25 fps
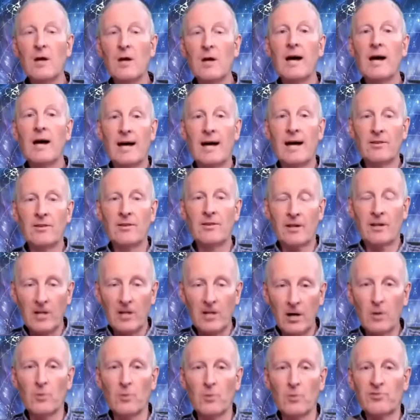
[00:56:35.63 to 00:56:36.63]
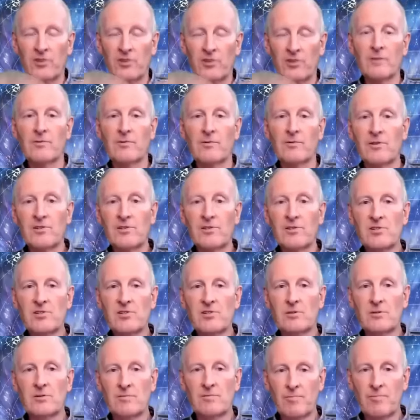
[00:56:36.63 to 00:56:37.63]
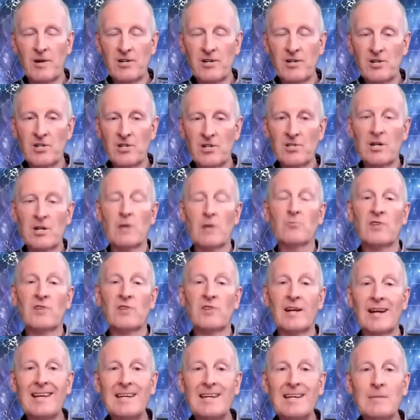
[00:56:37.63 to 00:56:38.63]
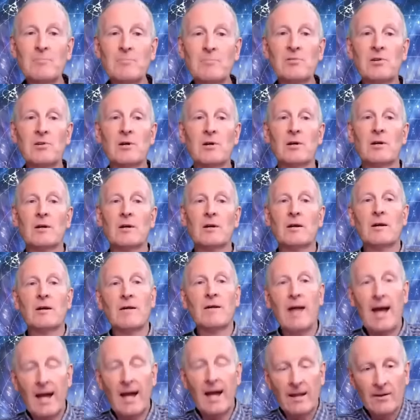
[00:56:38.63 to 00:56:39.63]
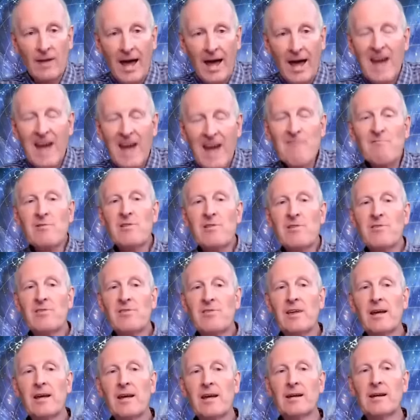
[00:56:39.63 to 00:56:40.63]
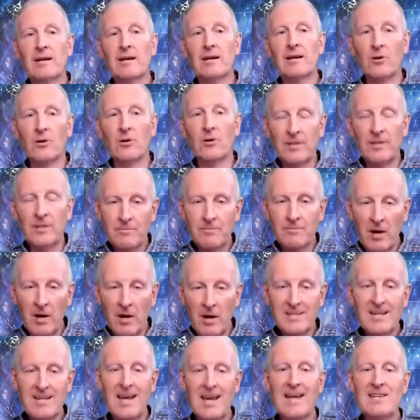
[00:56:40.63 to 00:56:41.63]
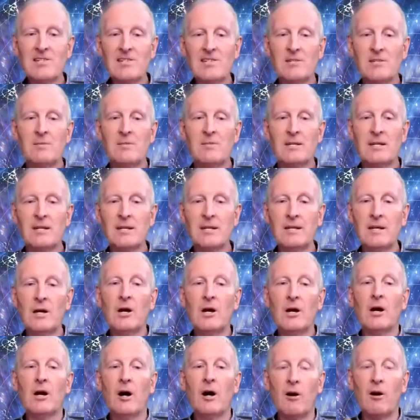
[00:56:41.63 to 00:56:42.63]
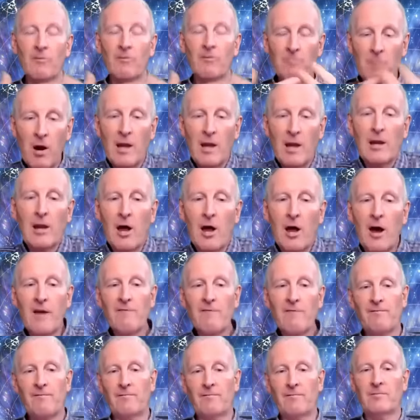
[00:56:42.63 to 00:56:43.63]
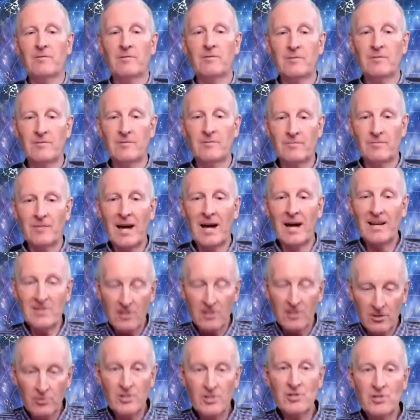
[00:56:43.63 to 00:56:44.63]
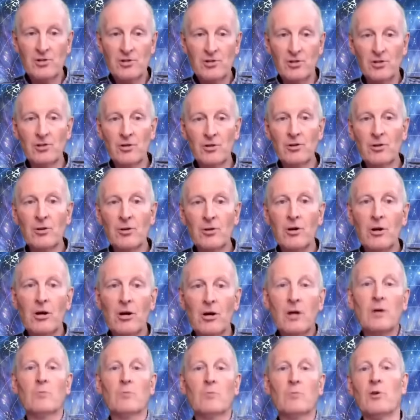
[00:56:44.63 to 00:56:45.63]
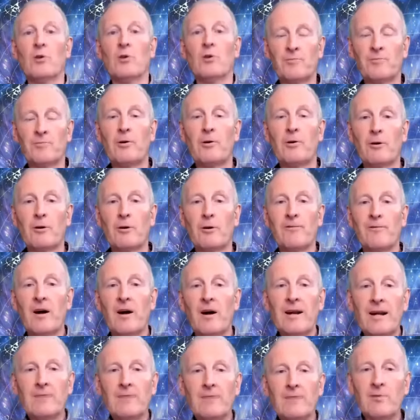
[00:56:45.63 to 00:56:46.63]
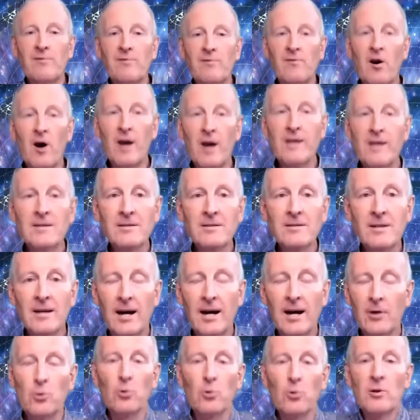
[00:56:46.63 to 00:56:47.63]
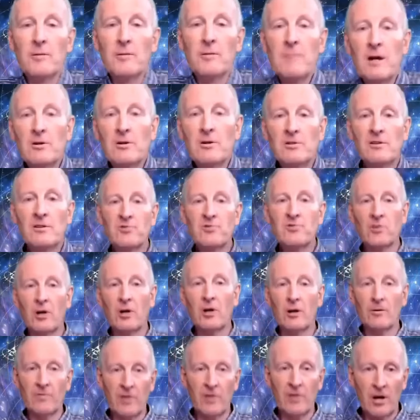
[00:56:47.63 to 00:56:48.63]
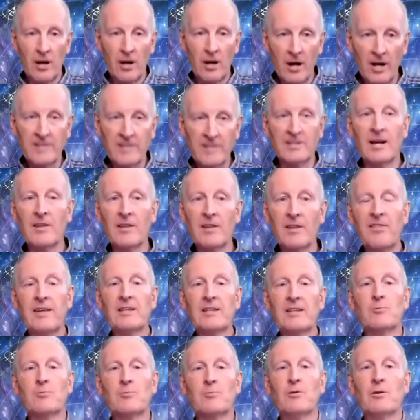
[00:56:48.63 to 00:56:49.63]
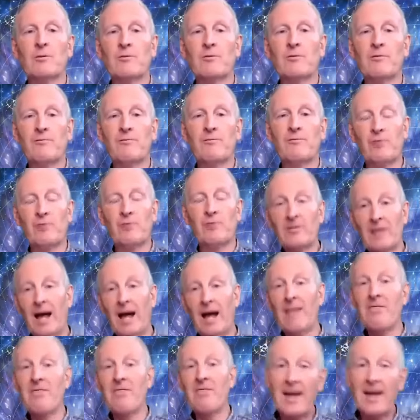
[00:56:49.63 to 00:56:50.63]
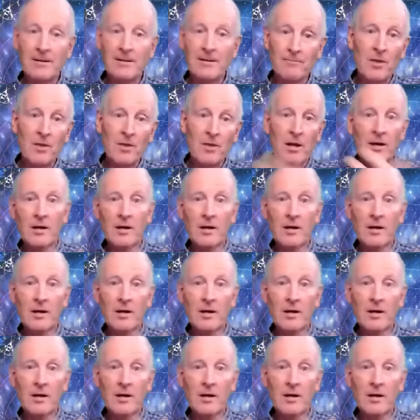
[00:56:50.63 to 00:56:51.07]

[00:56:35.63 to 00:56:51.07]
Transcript: and the gold, silver, and precious stones gleamed, and everything on the, my testimony of my life as a Christian was purified and refined, and all the motives that I'd done things were things, and then